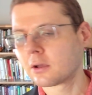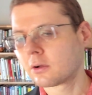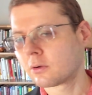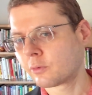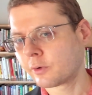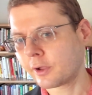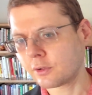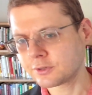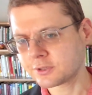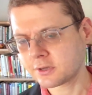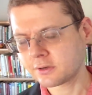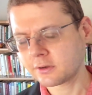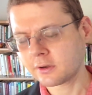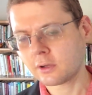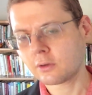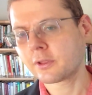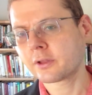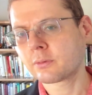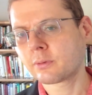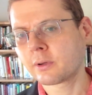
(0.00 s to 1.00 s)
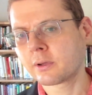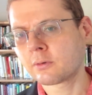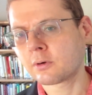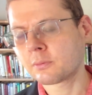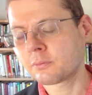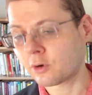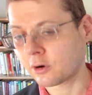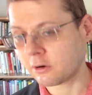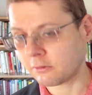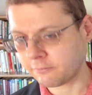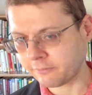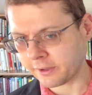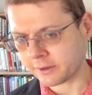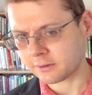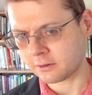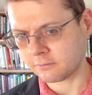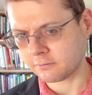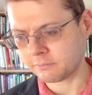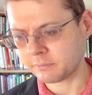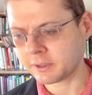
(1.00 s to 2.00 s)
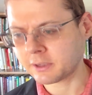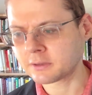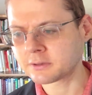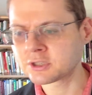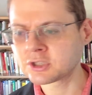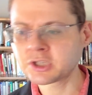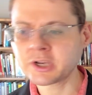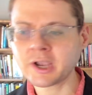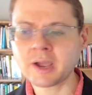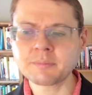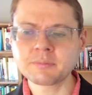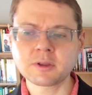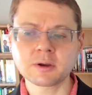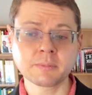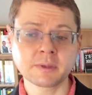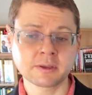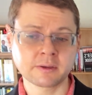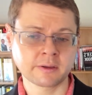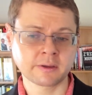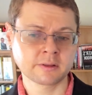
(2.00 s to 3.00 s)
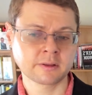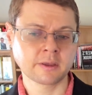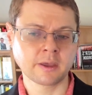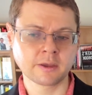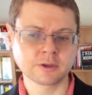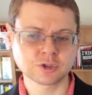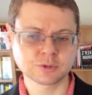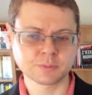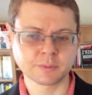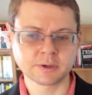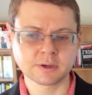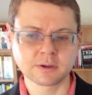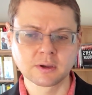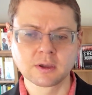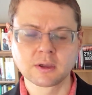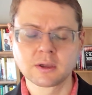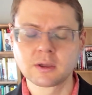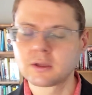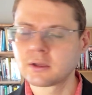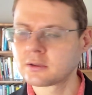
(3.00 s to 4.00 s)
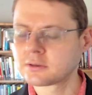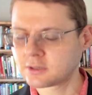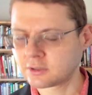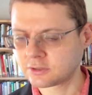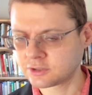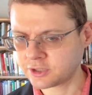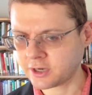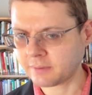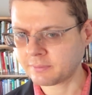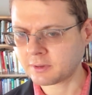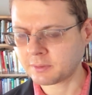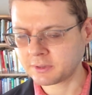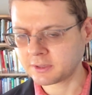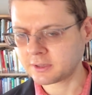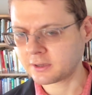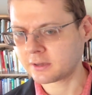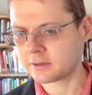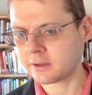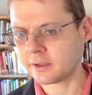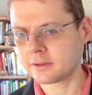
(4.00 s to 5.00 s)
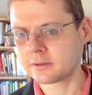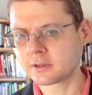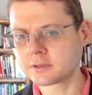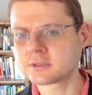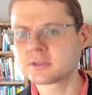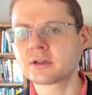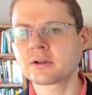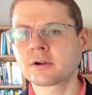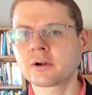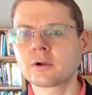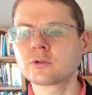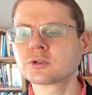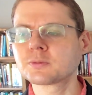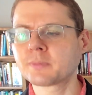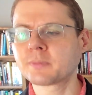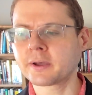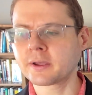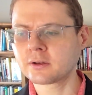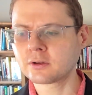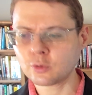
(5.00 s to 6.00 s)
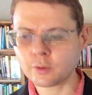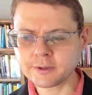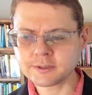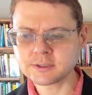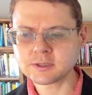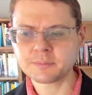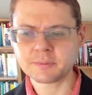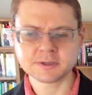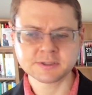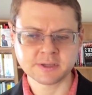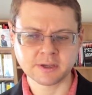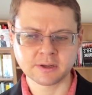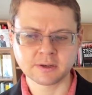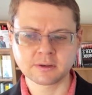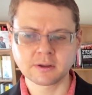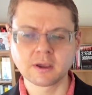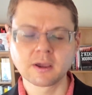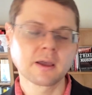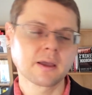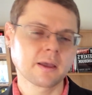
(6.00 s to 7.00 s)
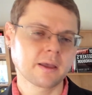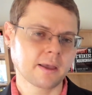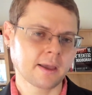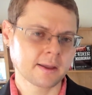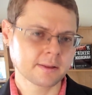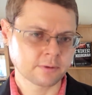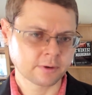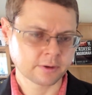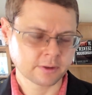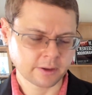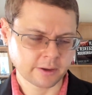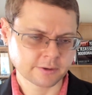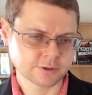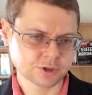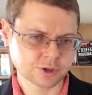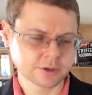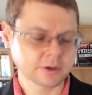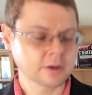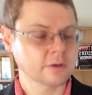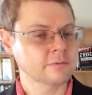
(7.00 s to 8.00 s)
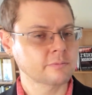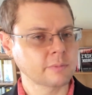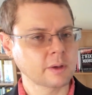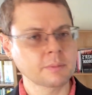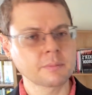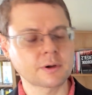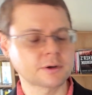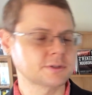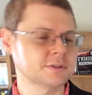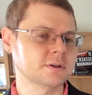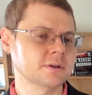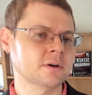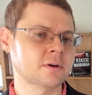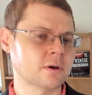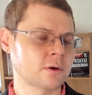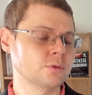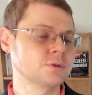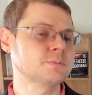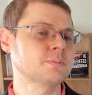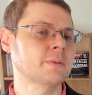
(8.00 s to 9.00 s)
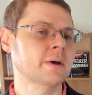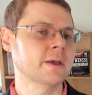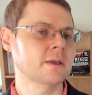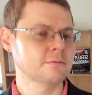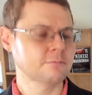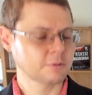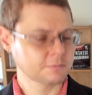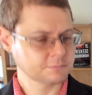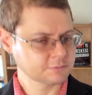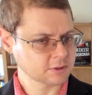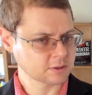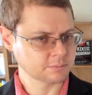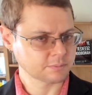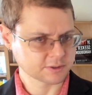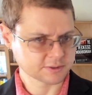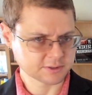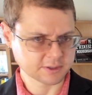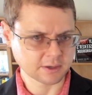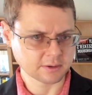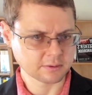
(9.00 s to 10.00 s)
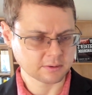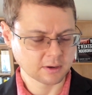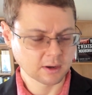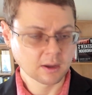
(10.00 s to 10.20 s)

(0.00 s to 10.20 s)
We also know that we were more effective because chapter meeting engagement, so chapter meeting attendance, rose by 20%, and retention of members rose by 15%.